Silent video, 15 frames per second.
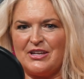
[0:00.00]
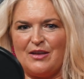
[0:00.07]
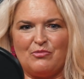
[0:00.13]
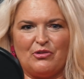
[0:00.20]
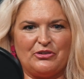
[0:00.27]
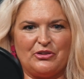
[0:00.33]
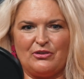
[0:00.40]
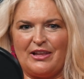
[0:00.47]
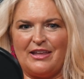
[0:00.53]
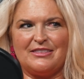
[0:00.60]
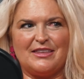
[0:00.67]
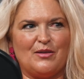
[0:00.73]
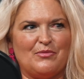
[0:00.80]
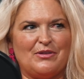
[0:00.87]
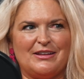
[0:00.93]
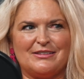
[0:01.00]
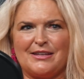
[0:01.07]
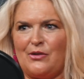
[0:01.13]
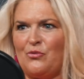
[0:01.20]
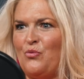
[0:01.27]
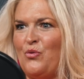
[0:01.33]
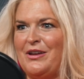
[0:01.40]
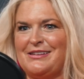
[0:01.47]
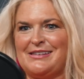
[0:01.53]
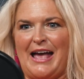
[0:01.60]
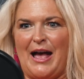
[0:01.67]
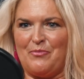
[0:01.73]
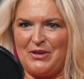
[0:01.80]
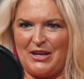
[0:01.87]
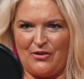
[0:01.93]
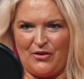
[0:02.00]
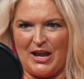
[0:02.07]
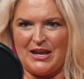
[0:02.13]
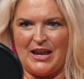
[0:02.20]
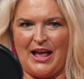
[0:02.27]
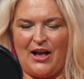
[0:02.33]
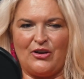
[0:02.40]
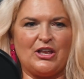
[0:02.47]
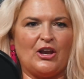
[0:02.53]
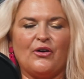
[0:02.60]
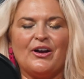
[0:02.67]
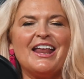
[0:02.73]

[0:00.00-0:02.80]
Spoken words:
table and you let them and it's like, what is happening right now?